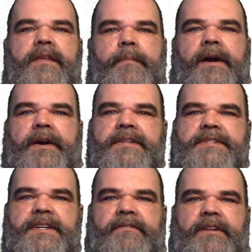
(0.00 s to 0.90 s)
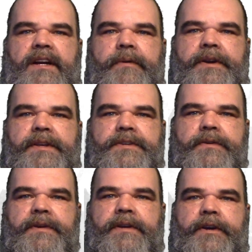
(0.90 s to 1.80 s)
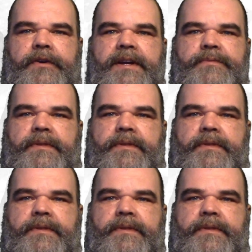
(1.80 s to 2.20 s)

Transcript: The American Civil Liberties Union agrees